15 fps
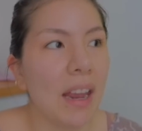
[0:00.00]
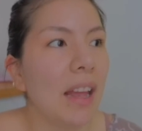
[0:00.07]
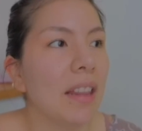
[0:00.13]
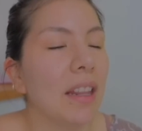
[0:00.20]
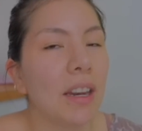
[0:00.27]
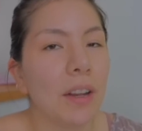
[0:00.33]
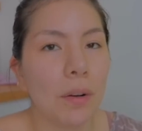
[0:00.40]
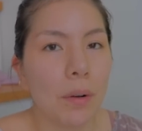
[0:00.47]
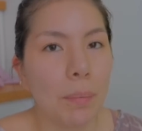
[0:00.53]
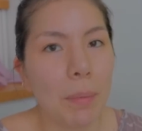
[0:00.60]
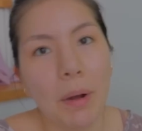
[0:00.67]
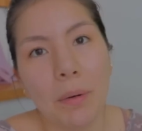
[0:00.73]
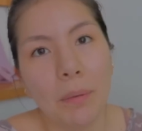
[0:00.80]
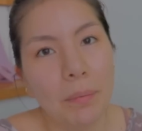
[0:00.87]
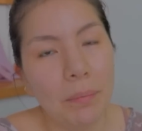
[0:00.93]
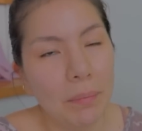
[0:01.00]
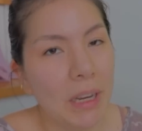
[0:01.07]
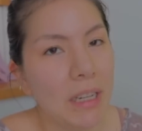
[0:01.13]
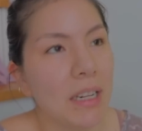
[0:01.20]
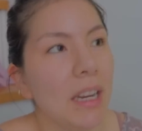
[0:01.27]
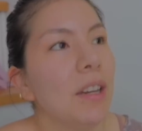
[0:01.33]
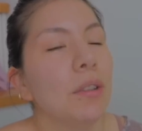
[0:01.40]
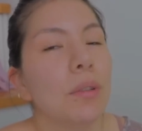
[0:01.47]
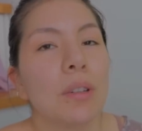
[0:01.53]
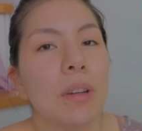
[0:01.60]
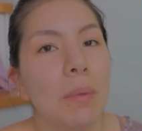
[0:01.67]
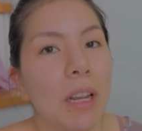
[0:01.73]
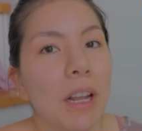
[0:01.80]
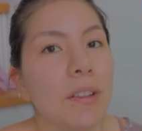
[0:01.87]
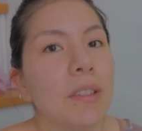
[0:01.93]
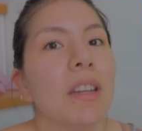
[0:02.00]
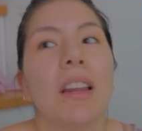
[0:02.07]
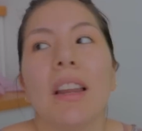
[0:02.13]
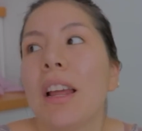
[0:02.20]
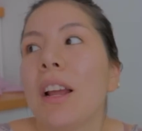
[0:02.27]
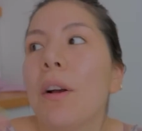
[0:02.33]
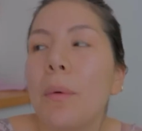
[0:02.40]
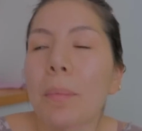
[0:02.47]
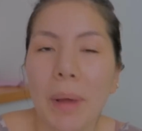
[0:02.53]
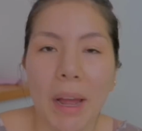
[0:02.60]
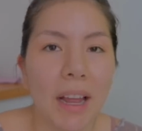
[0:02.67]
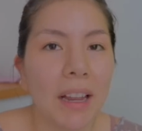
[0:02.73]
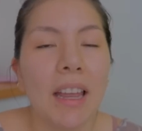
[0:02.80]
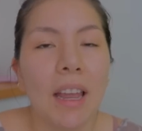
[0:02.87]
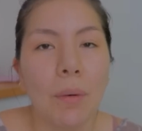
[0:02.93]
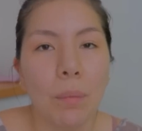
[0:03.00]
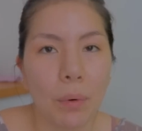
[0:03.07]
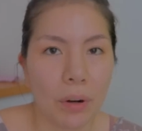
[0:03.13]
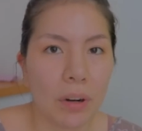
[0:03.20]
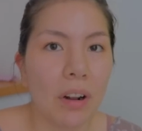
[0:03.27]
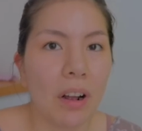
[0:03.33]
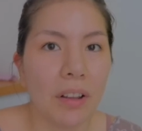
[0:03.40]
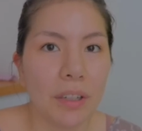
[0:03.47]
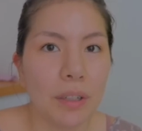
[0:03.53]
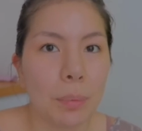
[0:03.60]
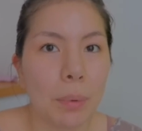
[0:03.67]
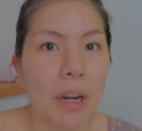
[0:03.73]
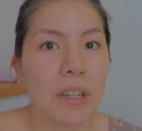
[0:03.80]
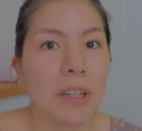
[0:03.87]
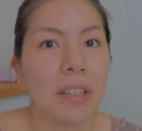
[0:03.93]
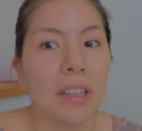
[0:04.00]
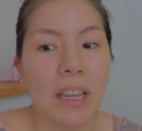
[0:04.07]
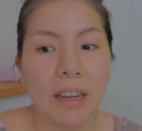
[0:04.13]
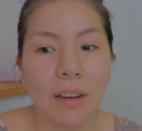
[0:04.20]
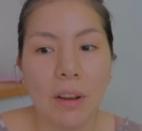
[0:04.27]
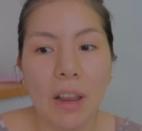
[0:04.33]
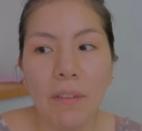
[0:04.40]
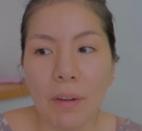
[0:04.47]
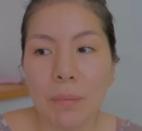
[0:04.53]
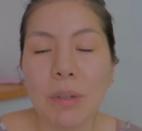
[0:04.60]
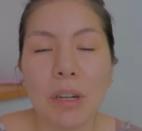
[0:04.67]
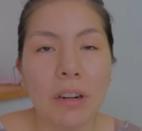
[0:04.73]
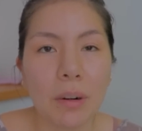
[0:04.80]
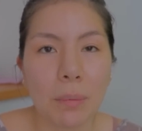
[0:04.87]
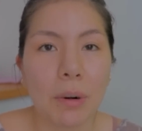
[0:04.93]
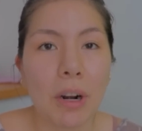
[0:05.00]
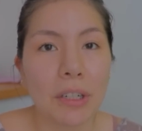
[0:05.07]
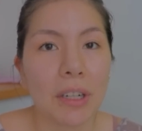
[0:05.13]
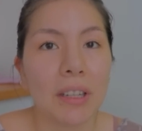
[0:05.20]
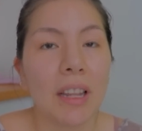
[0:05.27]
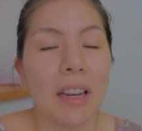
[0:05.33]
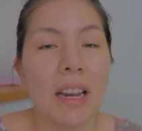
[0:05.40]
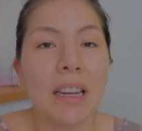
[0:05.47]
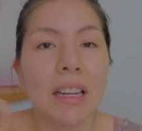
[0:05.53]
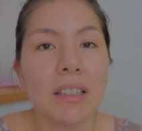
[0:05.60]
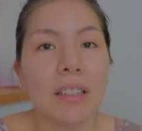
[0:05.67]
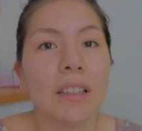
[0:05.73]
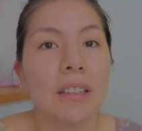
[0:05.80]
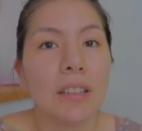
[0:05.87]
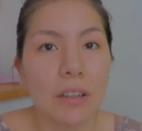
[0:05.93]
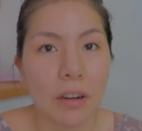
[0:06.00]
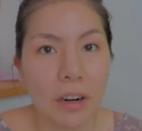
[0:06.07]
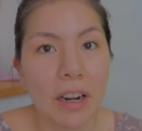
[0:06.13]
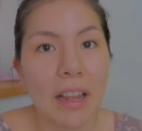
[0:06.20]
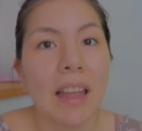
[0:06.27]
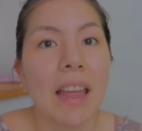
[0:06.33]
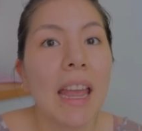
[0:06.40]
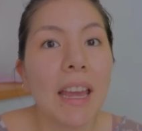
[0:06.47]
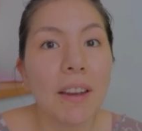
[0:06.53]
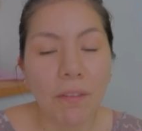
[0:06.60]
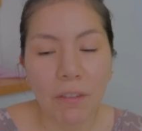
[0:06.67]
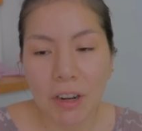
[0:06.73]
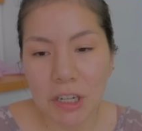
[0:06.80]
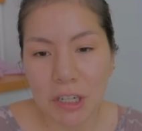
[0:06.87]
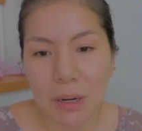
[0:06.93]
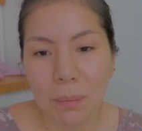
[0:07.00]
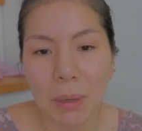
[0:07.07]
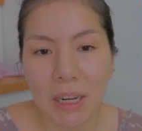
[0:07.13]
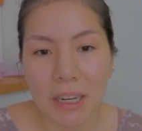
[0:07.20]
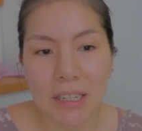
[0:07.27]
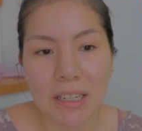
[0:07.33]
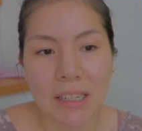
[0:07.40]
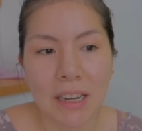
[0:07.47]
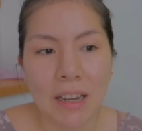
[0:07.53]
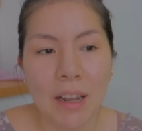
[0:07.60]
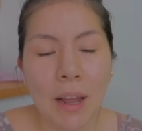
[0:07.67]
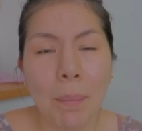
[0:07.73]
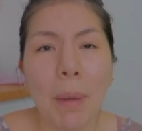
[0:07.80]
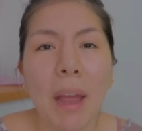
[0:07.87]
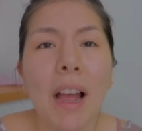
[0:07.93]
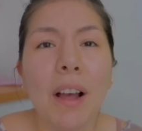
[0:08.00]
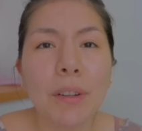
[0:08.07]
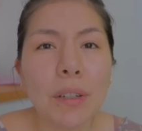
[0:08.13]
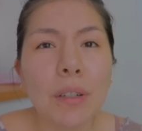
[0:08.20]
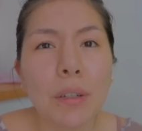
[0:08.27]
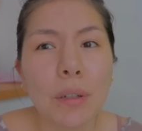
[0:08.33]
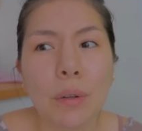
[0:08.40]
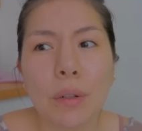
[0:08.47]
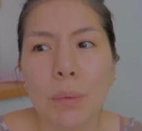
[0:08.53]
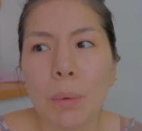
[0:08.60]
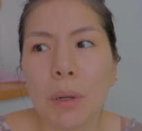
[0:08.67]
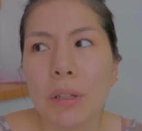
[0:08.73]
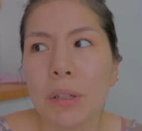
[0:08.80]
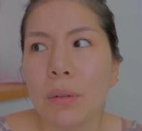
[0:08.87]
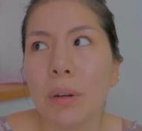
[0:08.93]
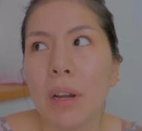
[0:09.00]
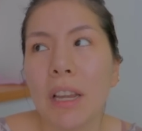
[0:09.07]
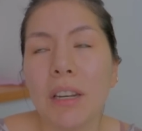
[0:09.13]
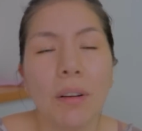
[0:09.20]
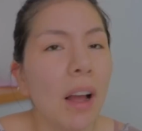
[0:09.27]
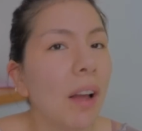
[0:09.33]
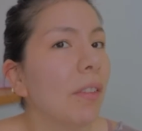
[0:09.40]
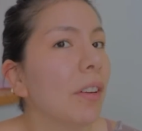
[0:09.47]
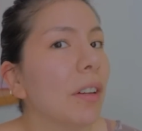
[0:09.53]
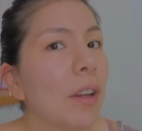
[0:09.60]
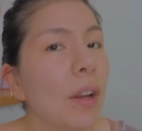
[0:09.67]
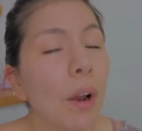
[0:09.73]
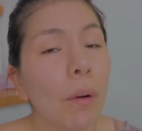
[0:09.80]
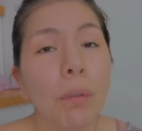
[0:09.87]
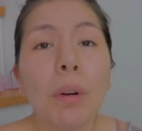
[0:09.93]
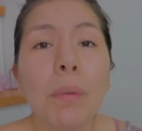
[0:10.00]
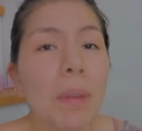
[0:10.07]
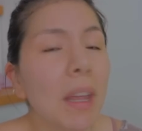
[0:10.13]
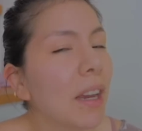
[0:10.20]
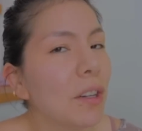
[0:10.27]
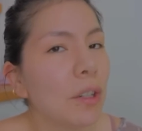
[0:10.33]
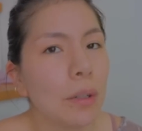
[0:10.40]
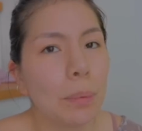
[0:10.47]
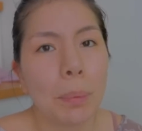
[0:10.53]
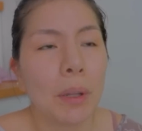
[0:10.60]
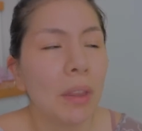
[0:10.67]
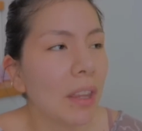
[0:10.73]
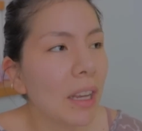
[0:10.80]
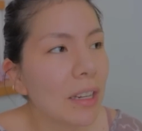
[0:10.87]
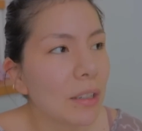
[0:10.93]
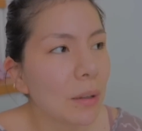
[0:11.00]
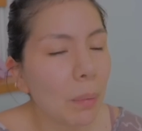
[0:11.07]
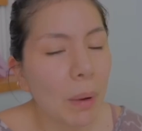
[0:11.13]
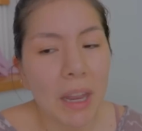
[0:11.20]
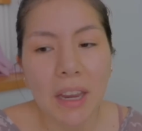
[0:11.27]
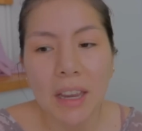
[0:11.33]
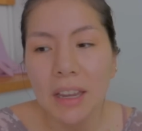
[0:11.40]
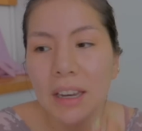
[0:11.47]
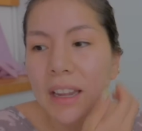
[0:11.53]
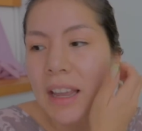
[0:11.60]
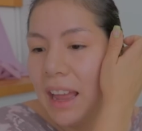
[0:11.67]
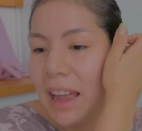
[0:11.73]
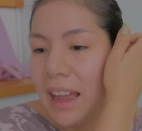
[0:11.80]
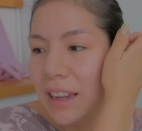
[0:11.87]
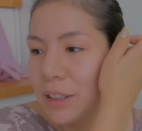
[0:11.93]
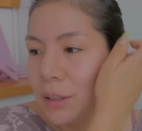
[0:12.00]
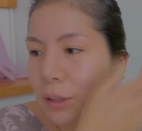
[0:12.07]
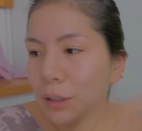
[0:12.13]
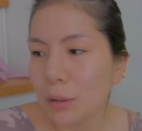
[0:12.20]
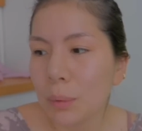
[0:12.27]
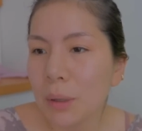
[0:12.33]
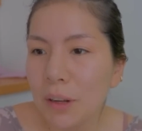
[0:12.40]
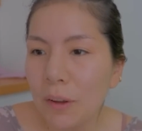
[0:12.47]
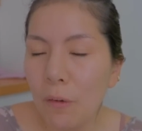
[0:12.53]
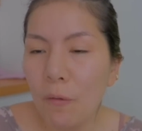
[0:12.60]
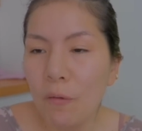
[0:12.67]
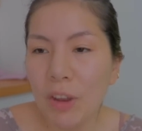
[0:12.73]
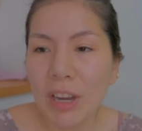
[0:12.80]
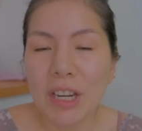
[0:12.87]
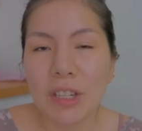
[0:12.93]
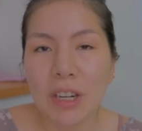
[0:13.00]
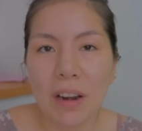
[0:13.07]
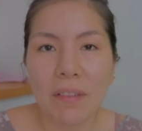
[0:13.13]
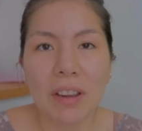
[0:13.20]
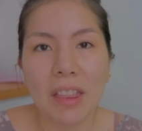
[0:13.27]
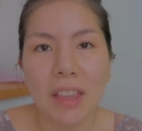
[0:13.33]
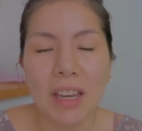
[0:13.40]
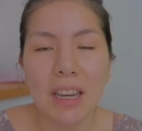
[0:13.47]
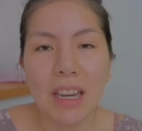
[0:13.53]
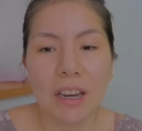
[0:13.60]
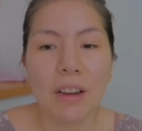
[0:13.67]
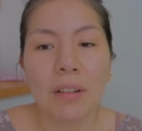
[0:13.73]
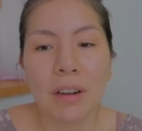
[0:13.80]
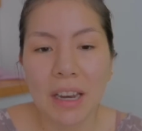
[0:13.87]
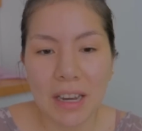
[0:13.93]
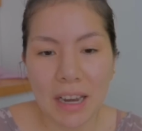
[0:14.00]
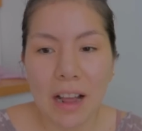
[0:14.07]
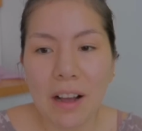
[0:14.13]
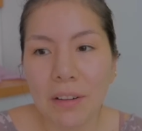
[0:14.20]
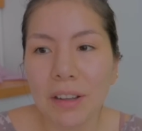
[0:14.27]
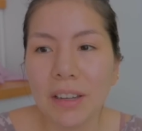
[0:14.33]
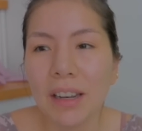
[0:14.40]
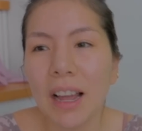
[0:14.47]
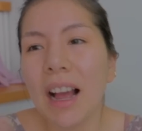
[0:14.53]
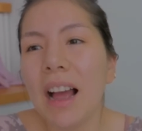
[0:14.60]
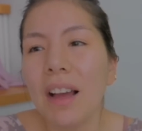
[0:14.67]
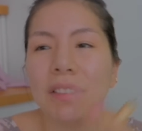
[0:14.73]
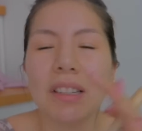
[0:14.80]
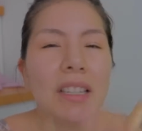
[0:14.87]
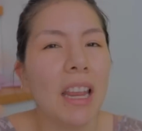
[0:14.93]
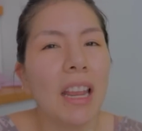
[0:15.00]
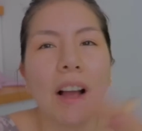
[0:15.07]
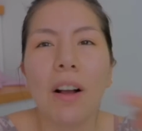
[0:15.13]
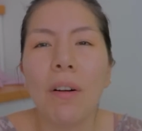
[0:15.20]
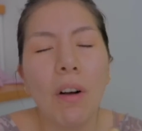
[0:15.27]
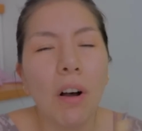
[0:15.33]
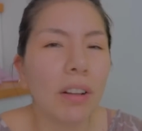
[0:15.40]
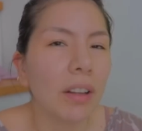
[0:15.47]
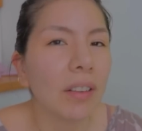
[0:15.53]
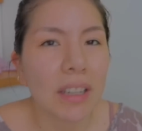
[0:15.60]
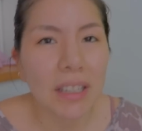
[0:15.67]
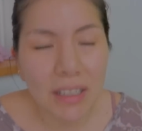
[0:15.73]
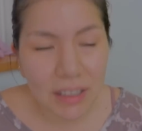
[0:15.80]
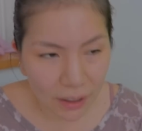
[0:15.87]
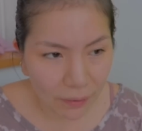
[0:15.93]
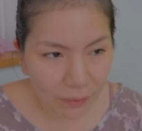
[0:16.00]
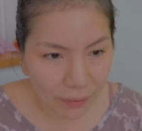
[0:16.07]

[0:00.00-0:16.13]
and then I go about my day and do something else, and then I go back and work on this project. Like if I'm starting a project, then I need to start it and finish it because my house is so small, so I don't have a room that I could just put things away in, and so I just want to finish everything here and now and not have to take out all of this stuff